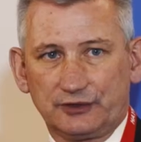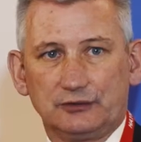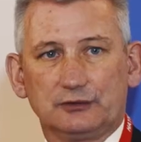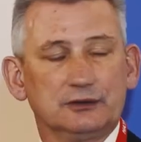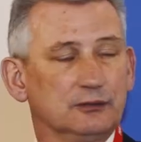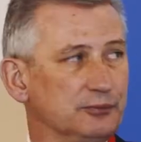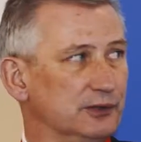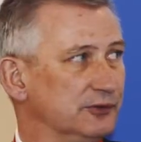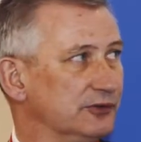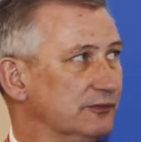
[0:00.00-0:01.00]
The
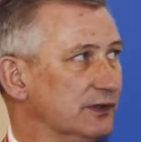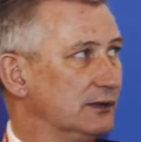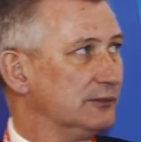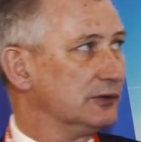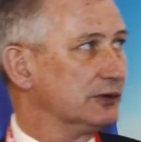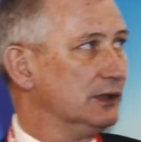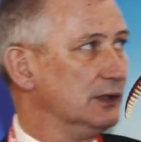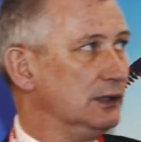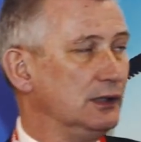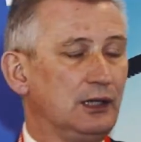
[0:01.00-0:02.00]
benefit coming from
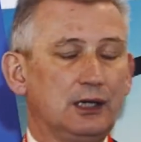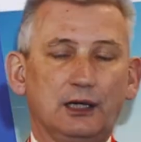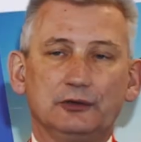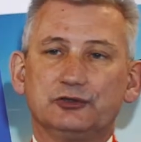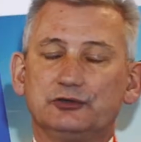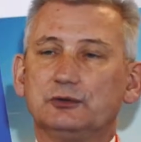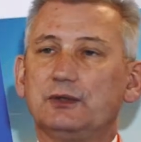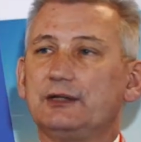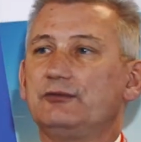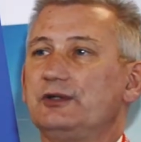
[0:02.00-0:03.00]
that is actually
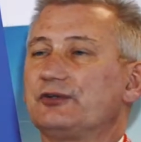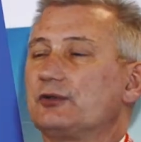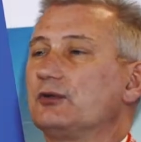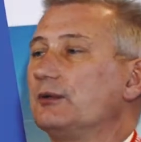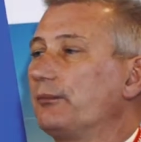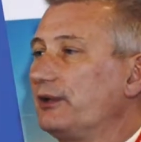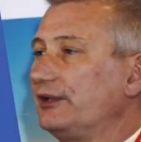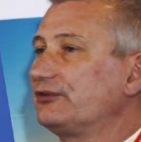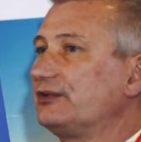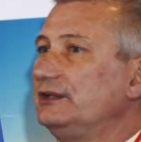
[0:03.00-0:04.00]
reducing the time that people
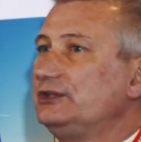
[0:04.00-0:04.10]
spend